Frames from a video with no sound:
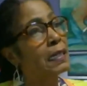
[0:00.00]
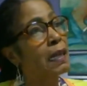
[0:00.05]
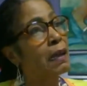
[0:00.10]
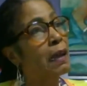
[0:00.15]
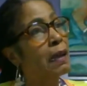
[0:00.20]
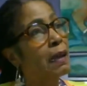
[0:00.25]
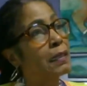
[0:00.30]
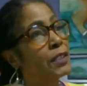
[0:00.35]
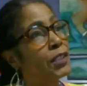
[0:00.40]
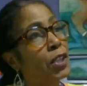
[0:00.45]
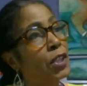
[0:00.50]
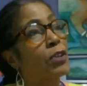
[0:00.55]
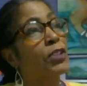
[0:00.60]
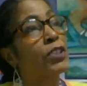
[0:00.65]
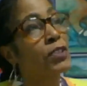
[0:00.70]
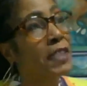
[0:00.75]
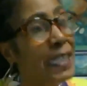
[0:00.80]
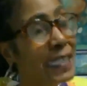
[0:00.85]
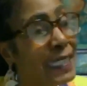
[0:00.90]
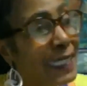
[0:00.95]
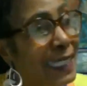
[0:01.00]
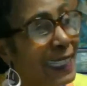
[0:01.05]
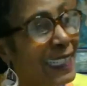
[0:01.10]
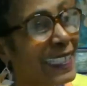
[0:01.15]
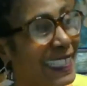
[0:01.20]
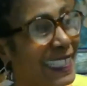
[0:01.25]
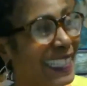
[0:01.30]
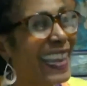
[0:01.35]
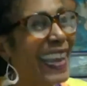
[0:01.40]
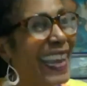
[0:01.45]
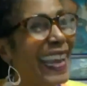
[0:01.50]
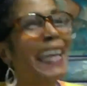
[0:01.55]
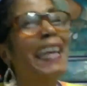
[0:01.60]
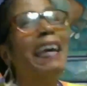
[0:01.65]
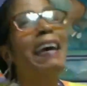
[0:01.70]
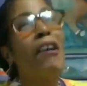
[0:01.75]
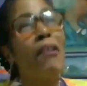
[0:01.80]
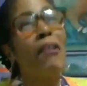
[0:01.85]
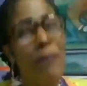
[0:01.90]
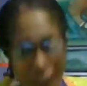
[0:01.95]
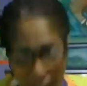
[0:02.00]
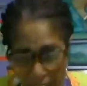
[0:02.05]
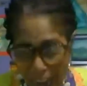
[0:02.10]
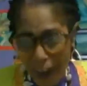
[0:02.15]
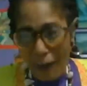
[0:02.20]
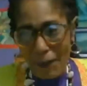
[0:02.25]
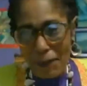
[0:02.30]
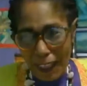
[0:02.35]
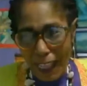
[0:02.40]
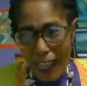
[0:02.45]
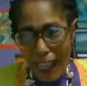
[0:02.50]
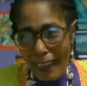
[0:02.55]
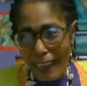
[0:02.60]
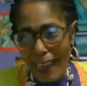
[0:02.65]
The social distancing Firefly